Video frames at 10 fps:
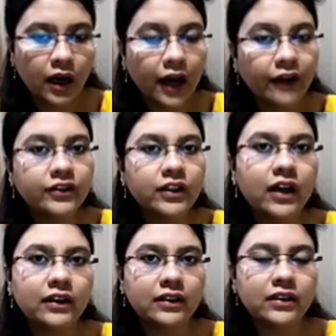After
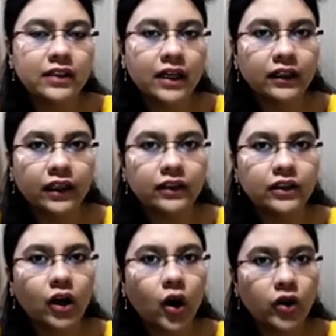understanding
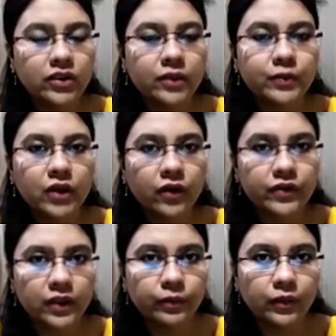the concept of
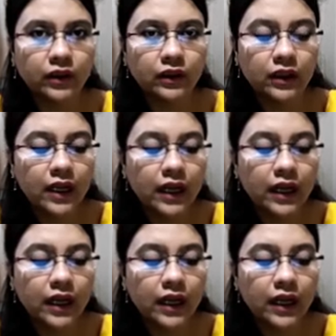symbol,